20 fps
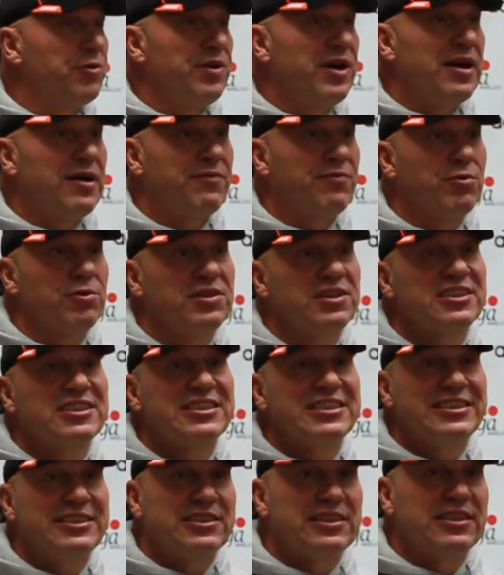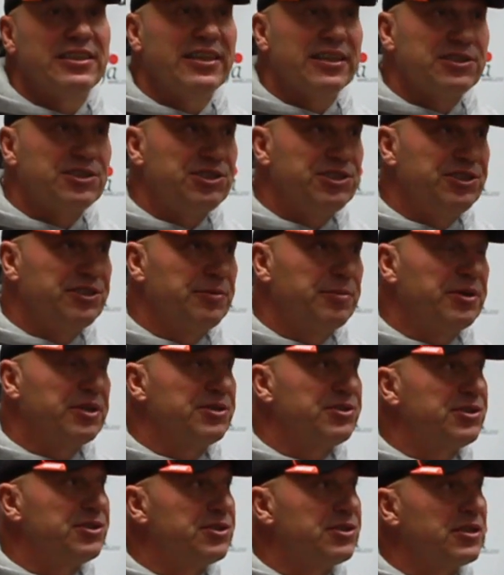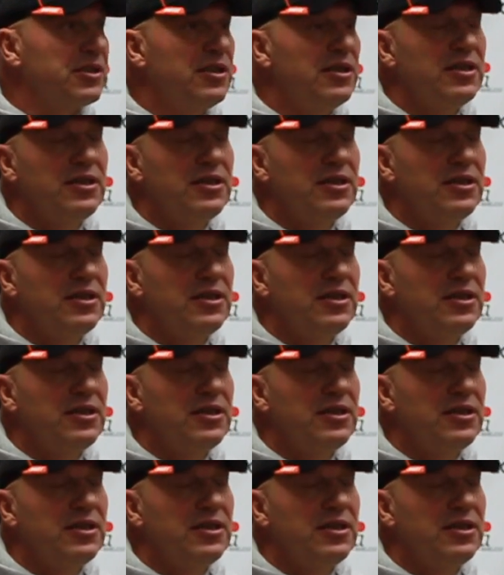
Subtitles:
now for the season next year, because his